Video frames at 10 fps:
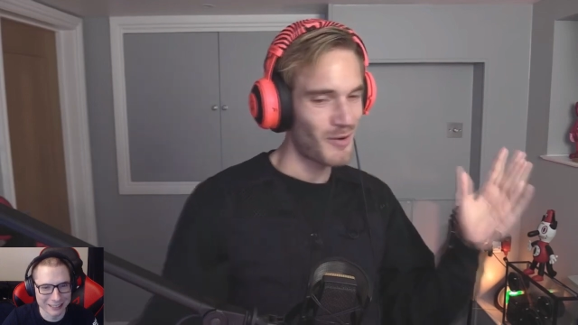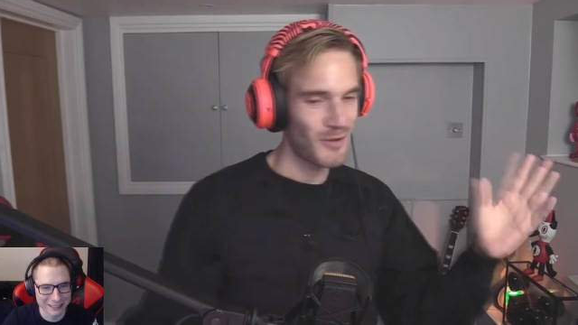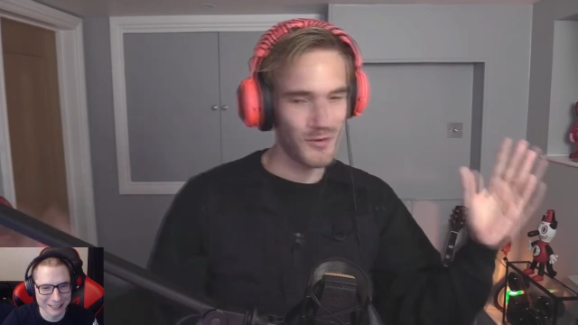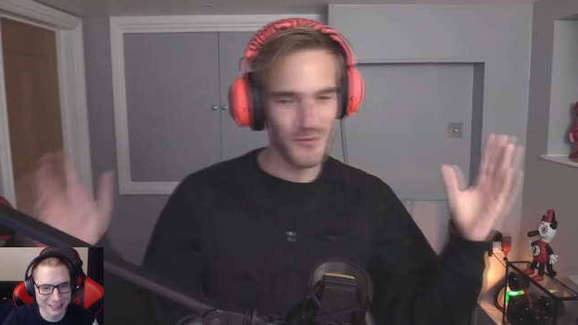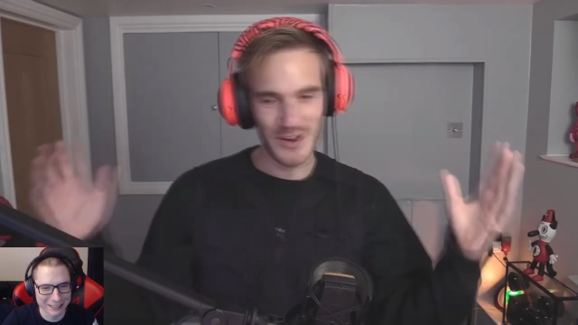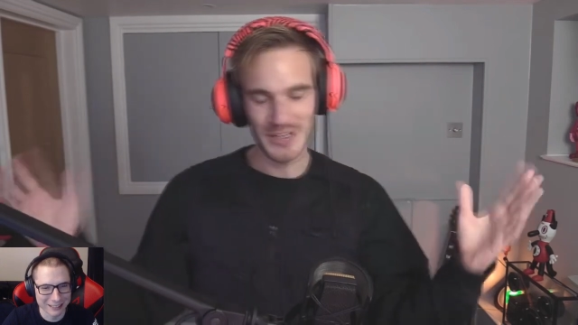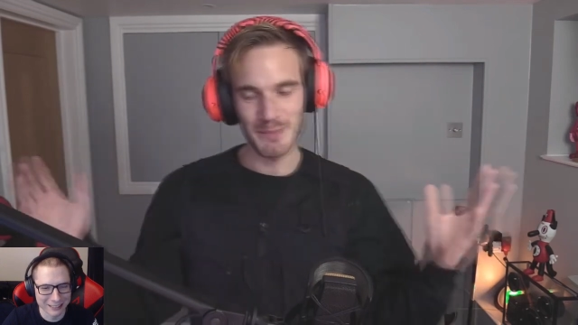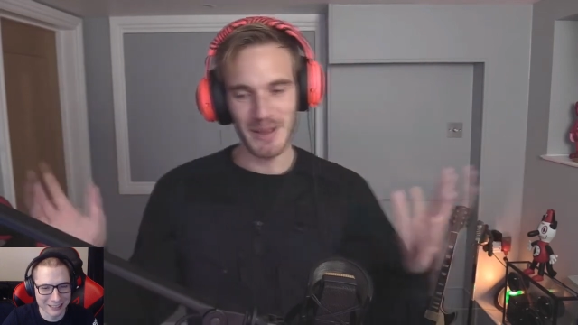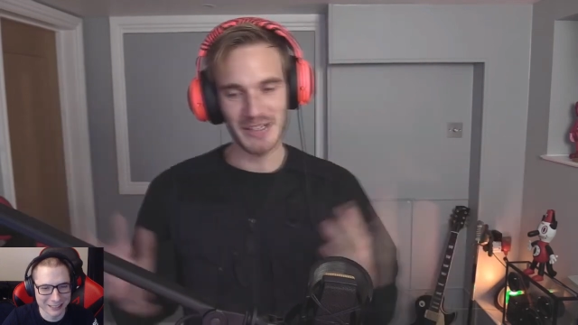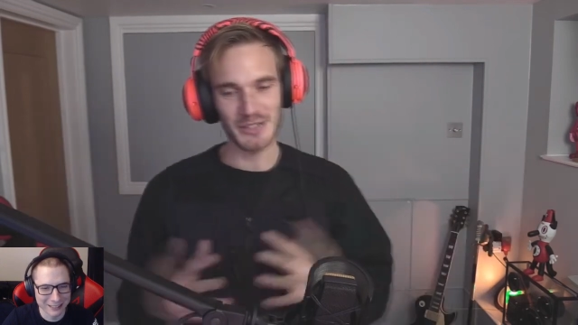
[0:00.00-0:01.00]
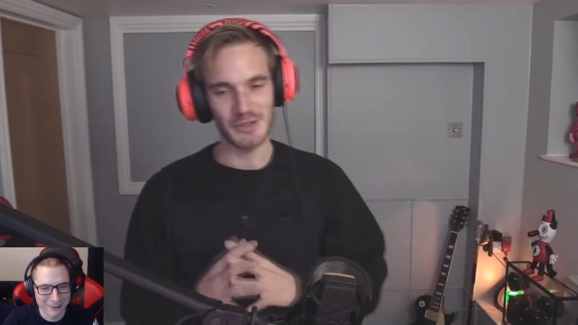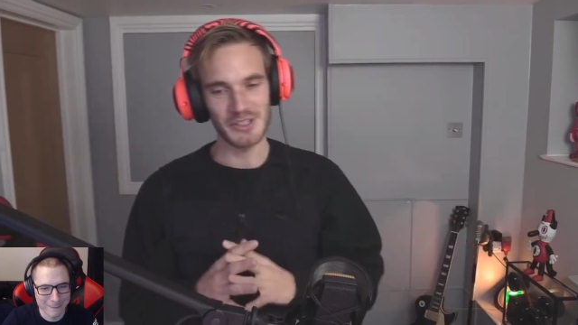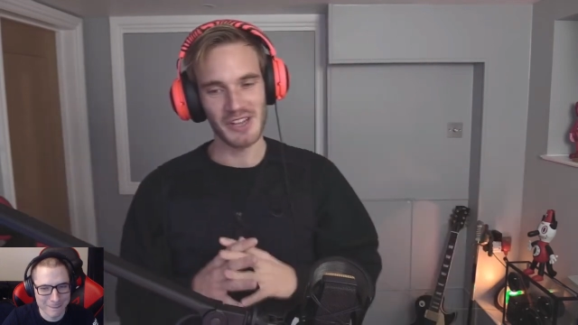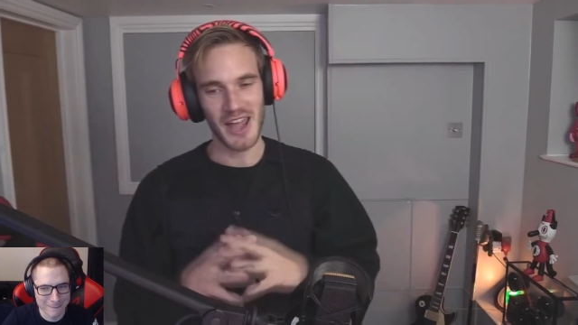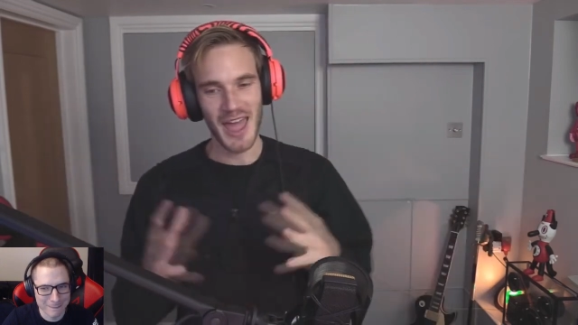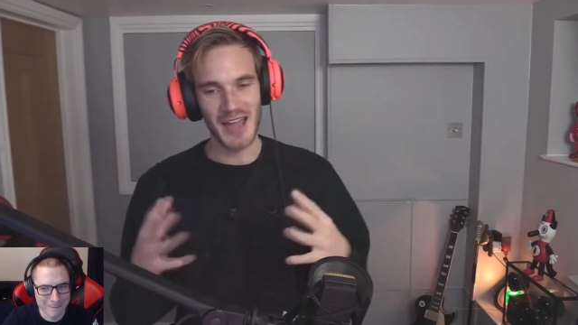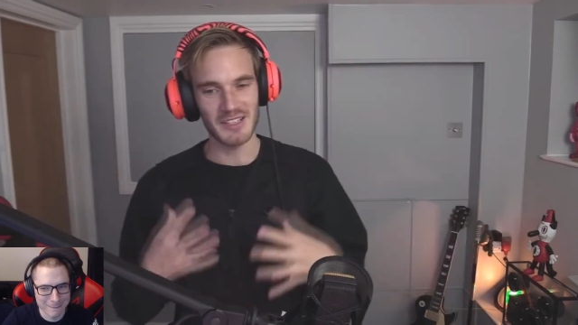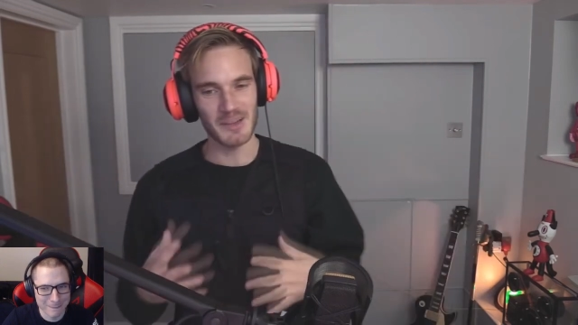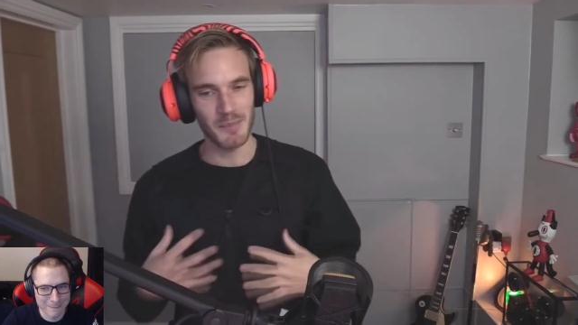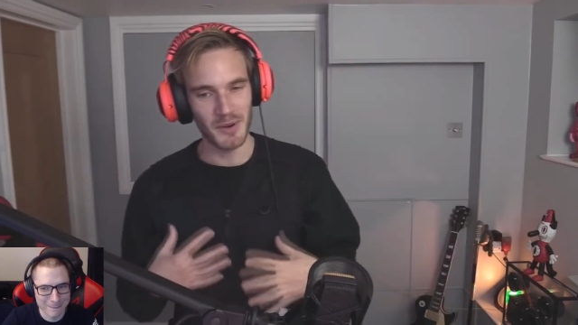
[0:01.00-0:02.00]
Speaker 1: or the fundamentals as
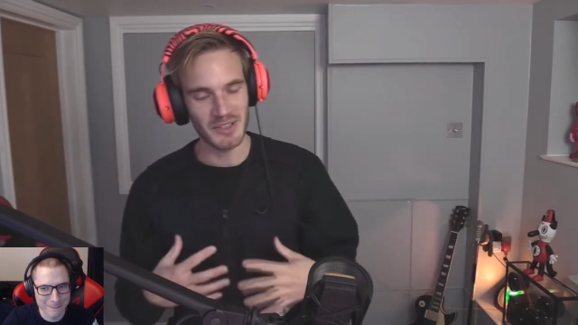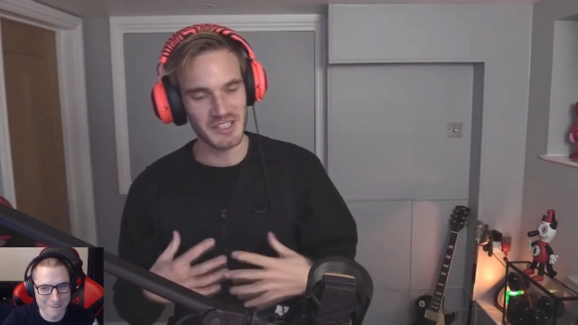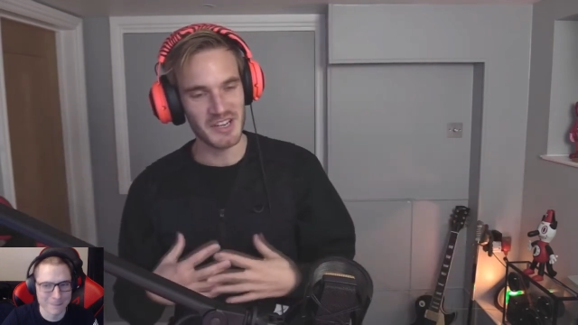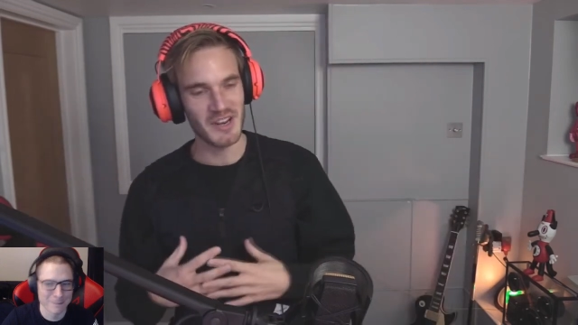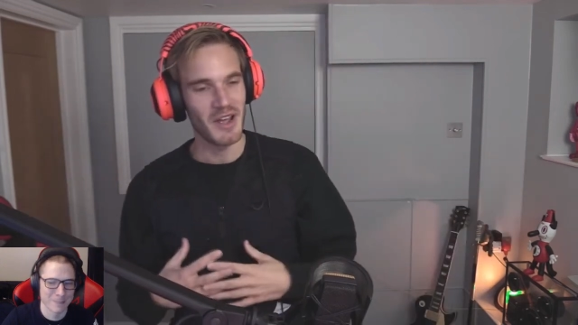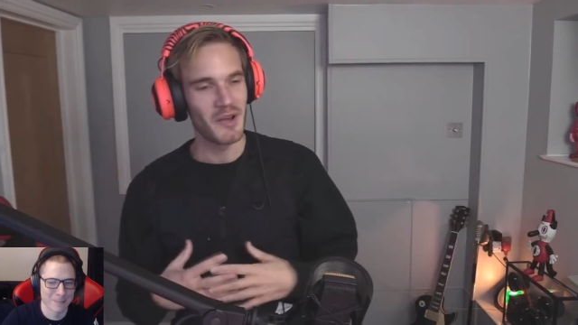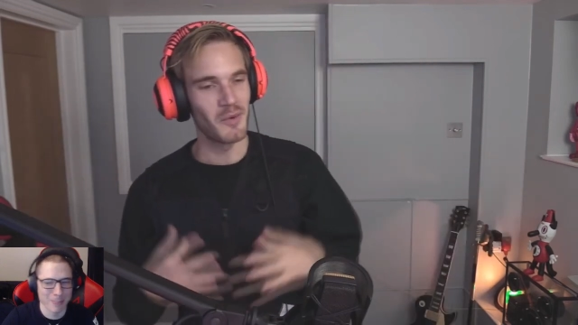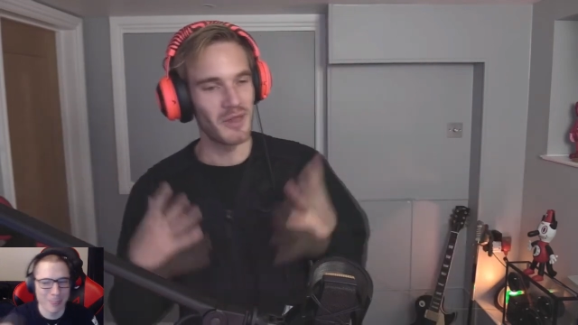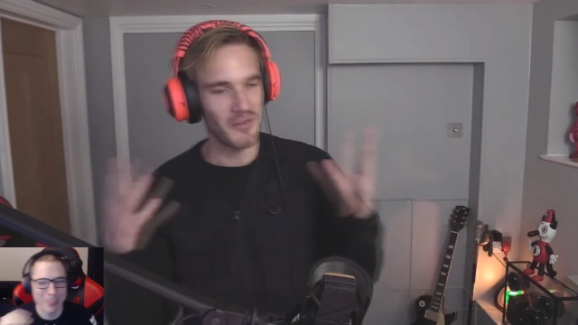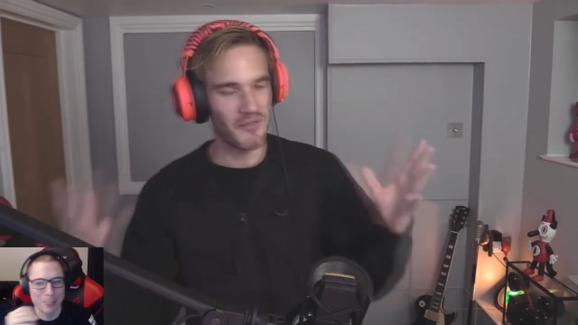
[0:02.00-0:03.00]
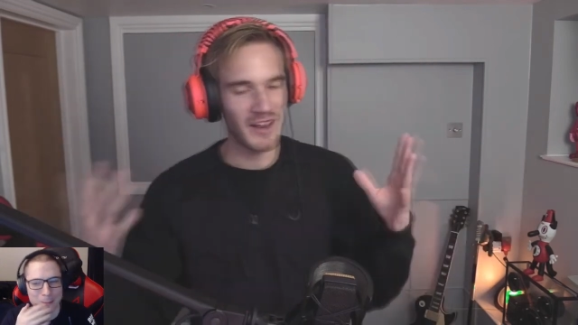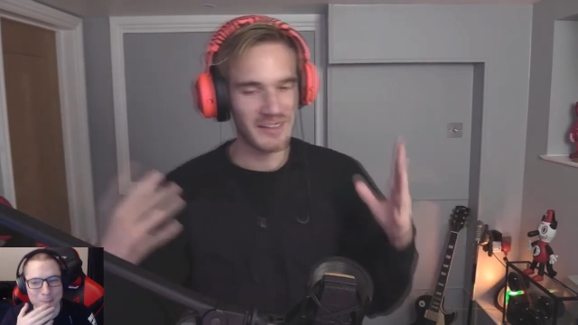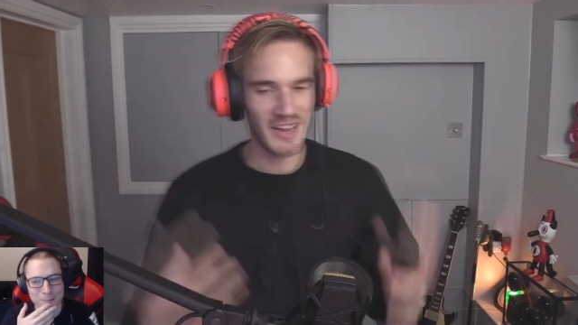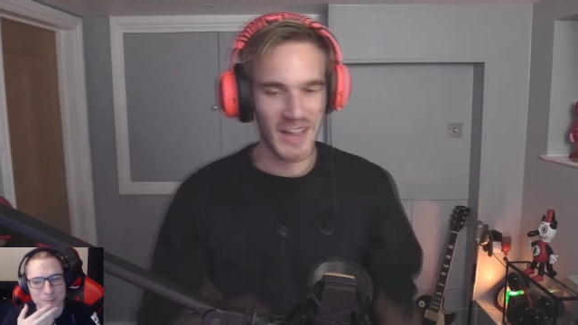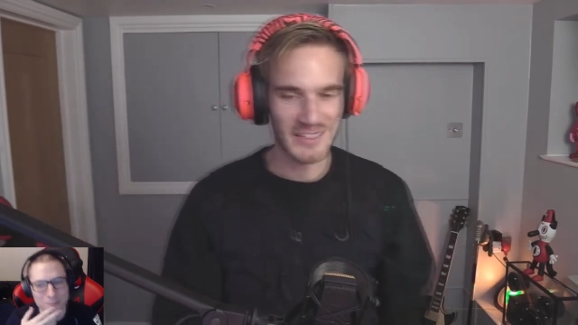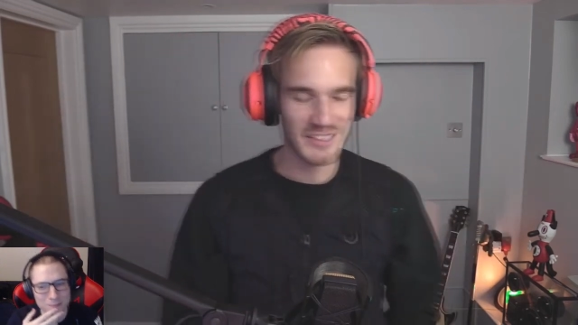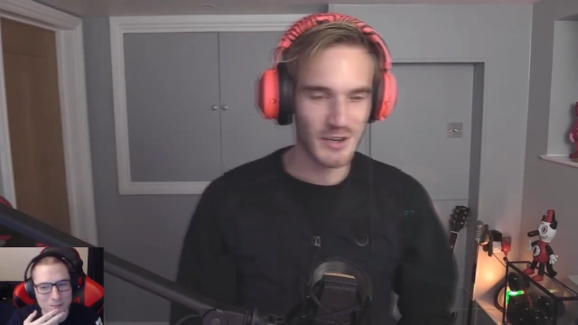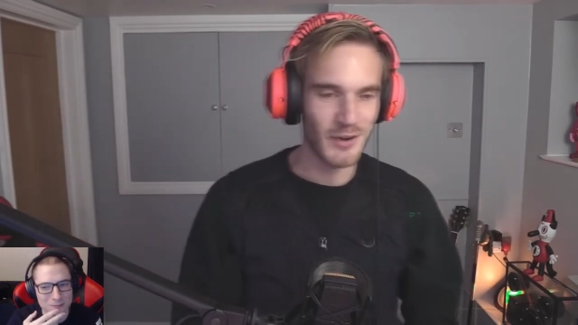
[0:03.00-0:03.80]
a person will affect the answer